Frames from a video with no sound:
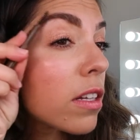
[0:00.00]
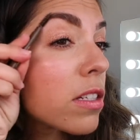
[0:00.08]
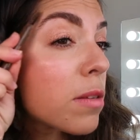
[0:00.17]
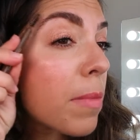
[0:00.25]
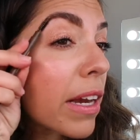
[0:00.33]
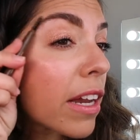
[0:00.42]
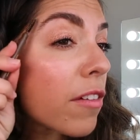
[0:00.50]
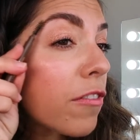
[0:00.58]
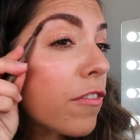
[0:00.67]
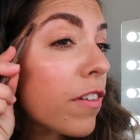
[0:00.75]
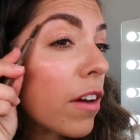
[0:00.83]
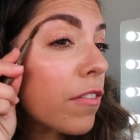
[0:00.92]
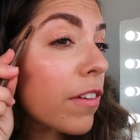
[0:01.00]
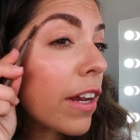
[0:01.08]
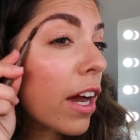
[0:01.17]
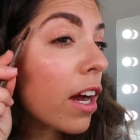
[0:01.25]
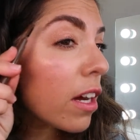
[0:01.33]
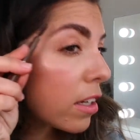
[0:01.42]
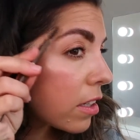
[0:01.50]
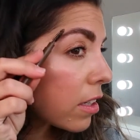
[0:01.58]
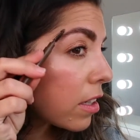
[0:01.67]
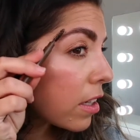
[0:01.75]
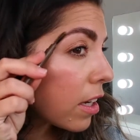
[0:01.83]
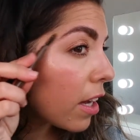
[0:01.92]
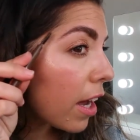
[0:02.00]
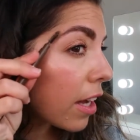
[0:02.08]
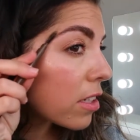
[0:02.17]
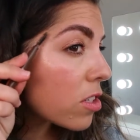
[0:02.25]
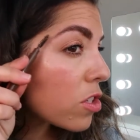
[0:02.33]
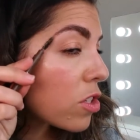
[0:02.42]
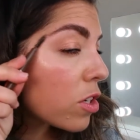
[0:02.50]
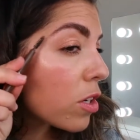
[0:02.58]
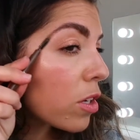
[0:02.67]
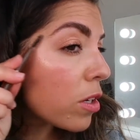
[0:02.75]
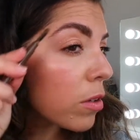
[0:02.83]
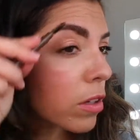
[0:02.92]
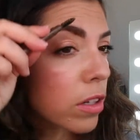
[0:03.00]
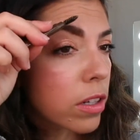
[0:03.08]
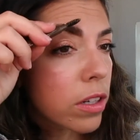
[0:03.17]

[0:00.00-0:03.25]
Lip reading: to make it fluffier and to